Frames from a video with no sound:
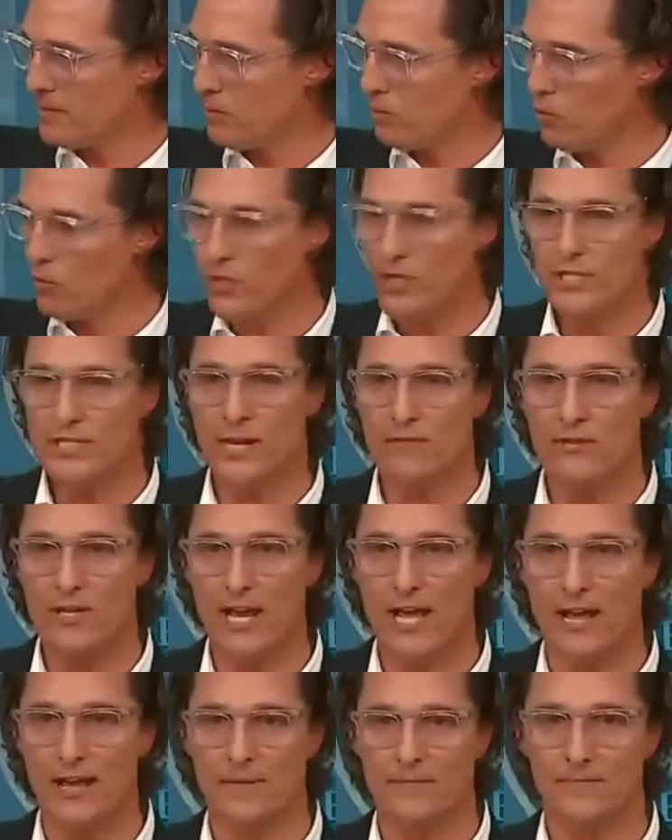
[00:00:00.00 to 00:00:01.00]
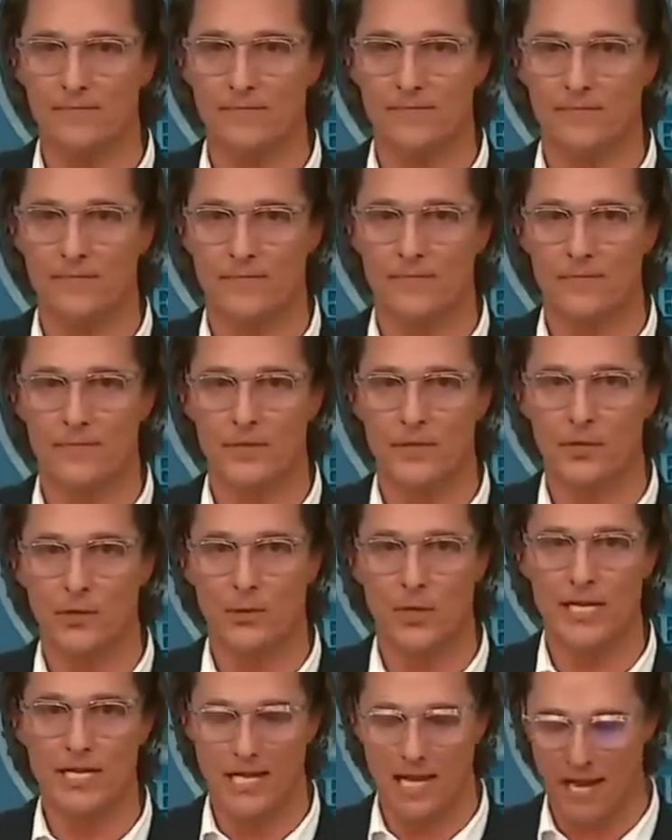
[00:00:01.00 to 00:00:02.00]
Wore these every day.
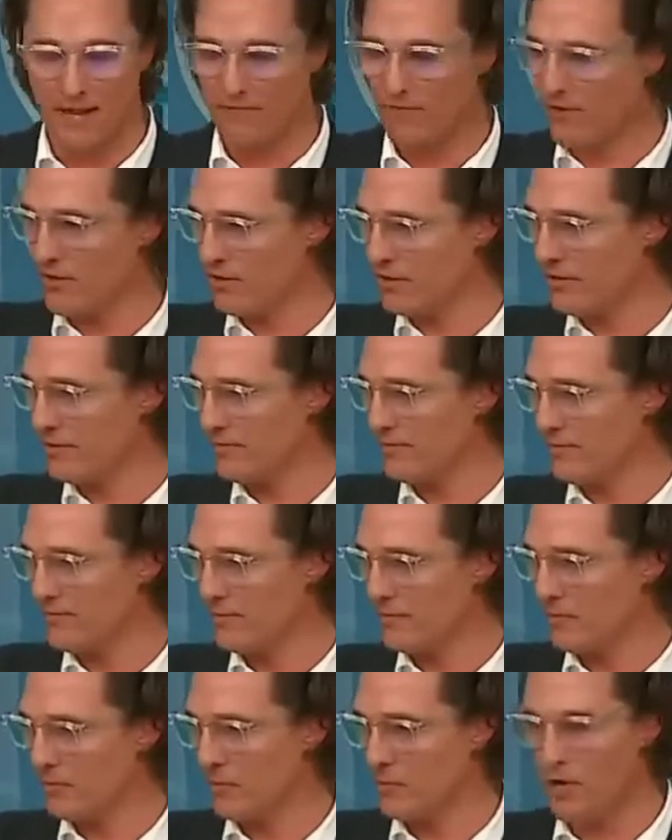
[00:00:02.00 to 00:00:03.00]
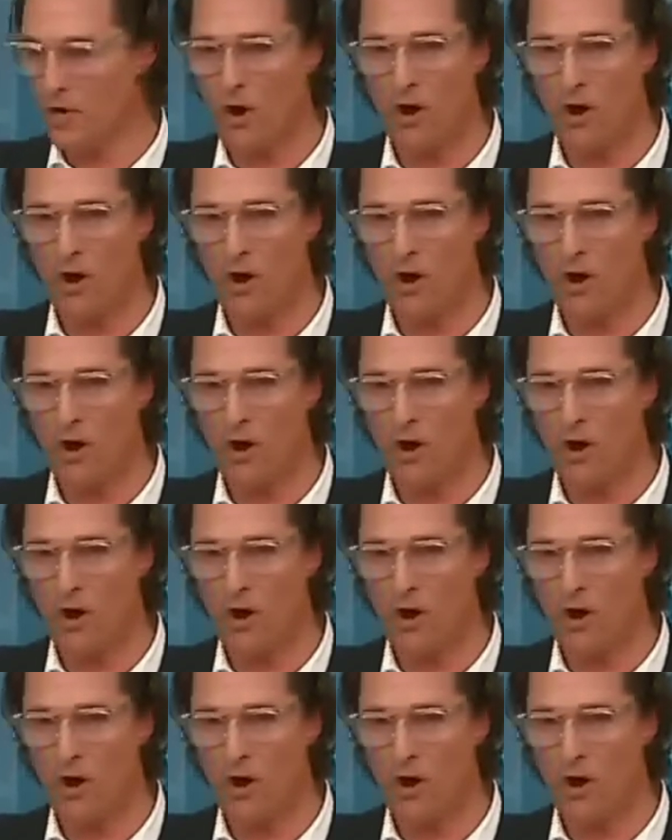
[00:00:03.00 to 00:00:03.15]
Green Converse with a